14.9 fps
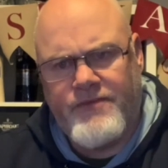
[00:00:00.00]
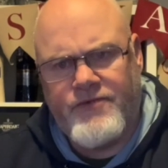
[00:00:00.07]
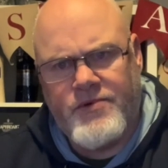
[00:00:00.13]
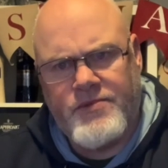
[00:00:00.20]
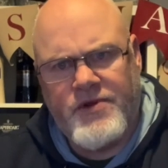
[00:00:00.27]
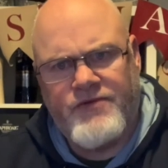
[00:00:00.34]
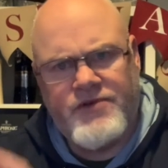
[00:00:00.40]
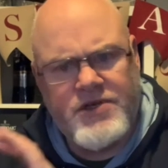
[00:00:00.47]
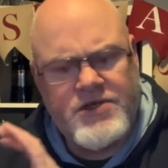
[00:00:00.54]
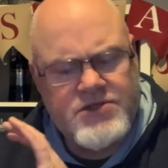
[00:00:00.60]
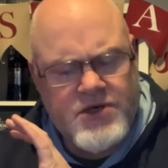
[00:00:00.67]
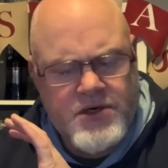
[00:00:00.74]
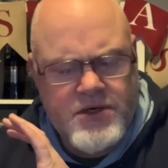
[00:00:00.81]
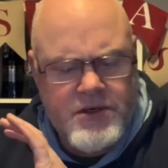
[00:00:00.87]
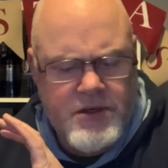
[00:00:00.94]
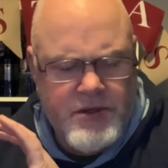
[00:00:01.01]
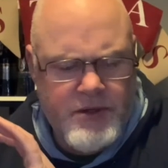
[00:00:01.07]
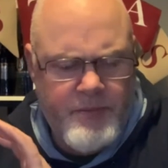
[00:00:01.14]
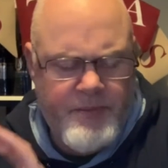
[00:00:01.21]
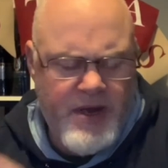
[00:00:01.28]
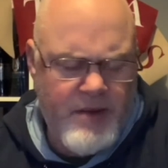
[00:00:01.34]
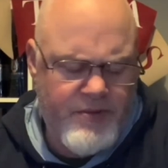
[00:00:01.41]
from the freezer, the
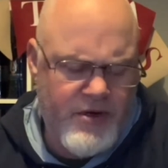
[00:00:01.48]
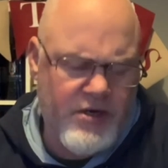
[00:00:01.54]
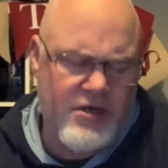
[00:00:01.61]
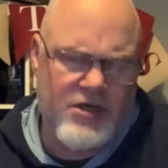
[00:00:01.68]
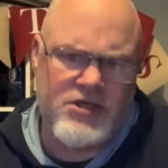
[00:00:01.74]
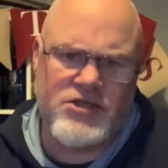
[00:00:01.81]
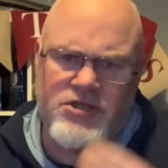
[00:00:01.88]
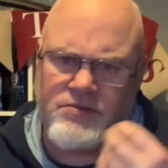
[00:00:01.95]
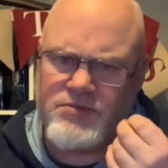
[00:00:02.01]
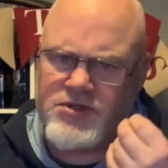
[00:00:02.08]
pepperiness seems